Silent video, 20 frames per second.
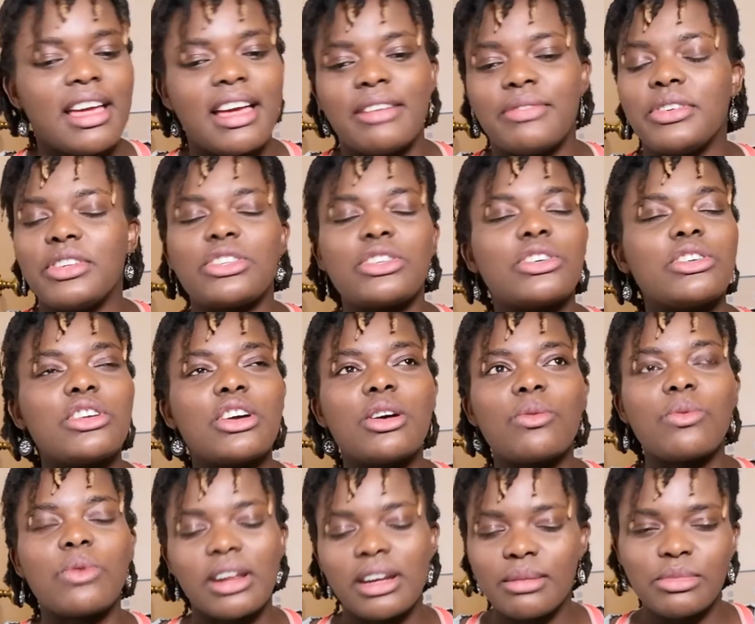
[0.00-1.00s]
If you don't know
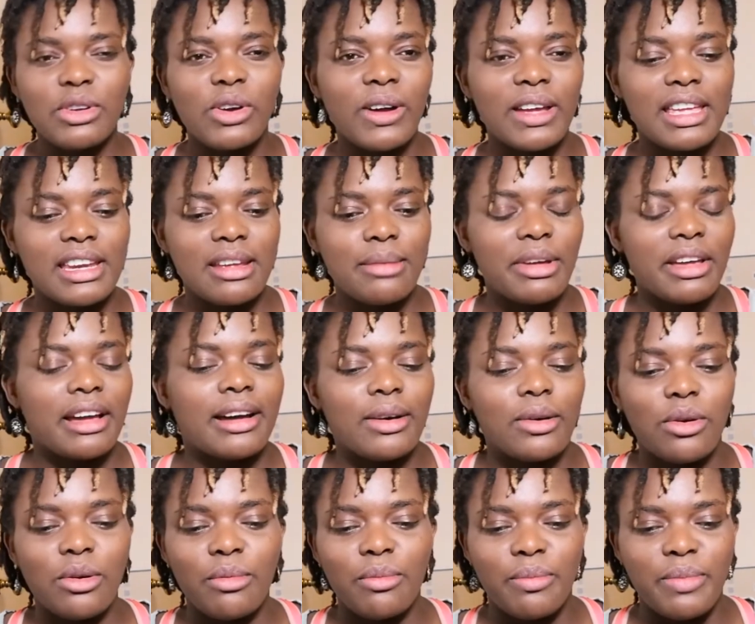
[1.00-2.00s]
what I'm talking
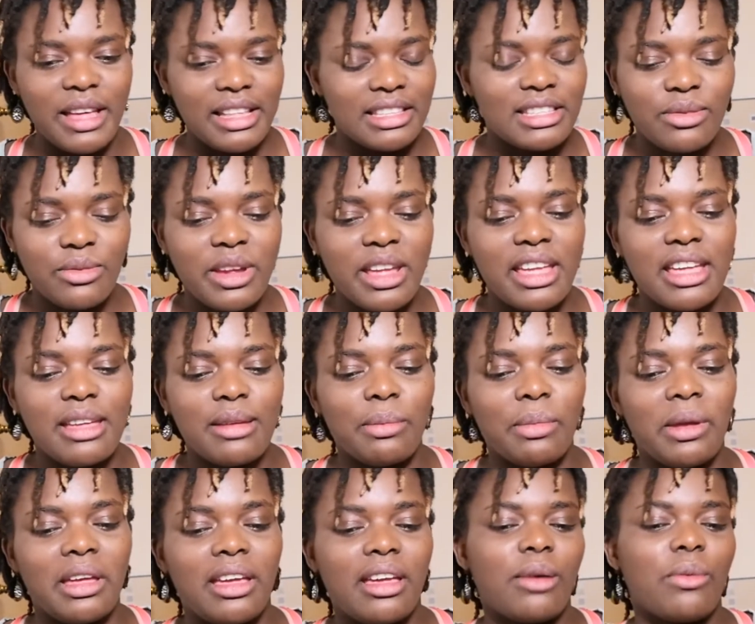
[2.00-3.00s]
about,
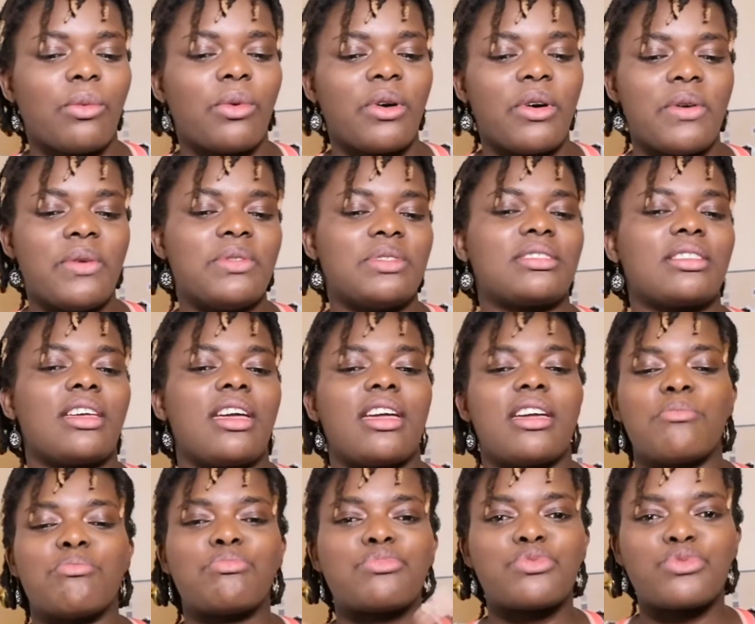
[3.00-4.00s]
Bethsarim was
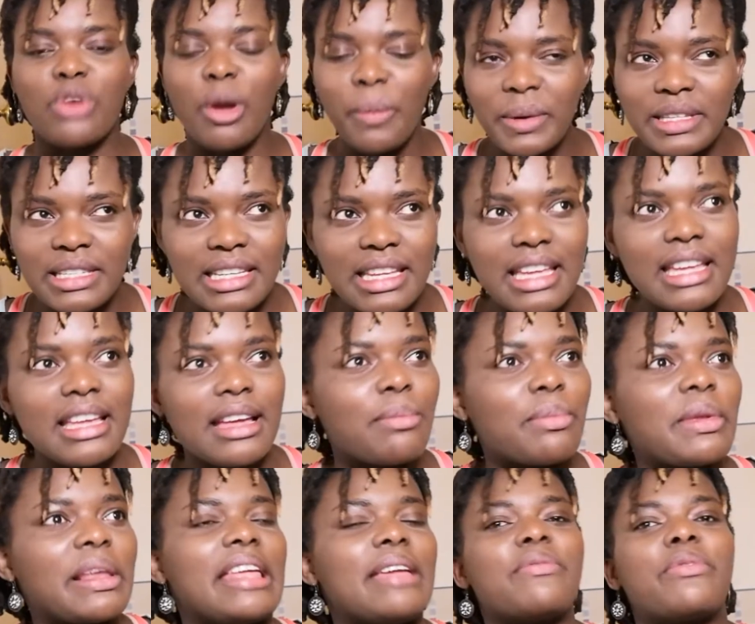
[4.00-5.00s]
a property, I
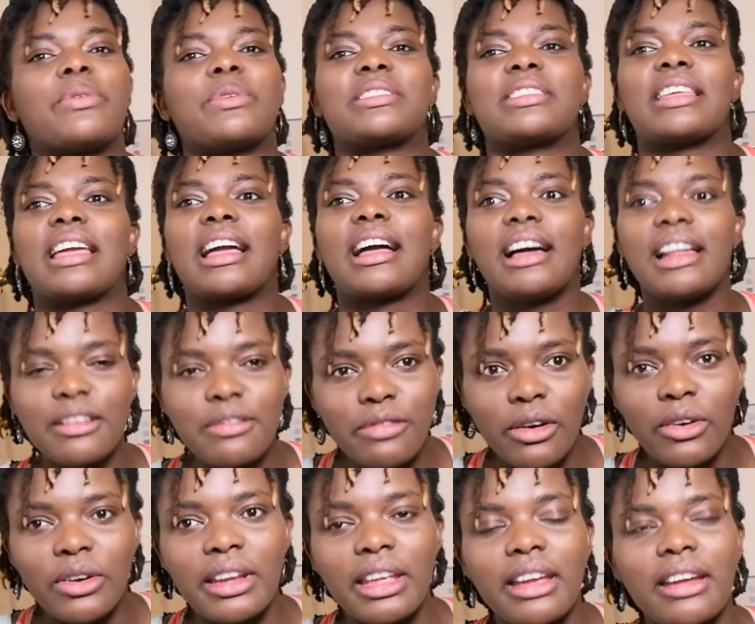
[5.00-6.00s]
believe it was in
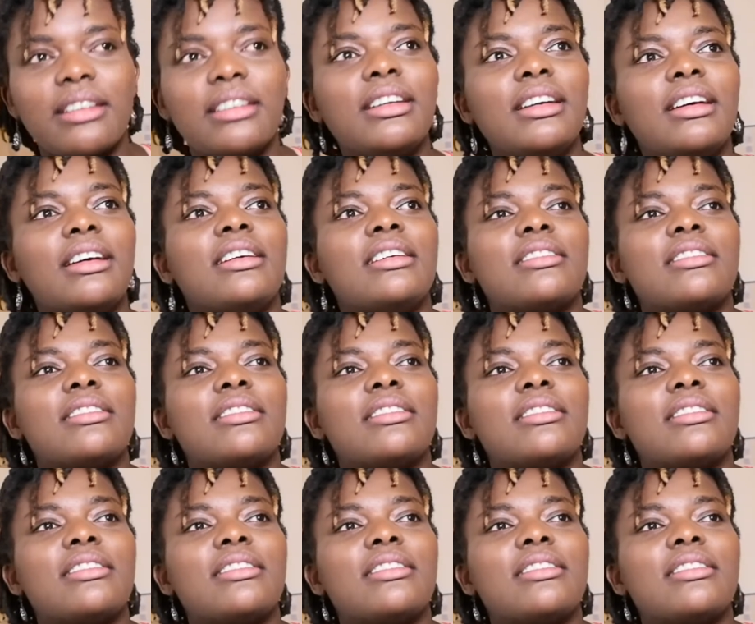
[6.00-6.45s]
California,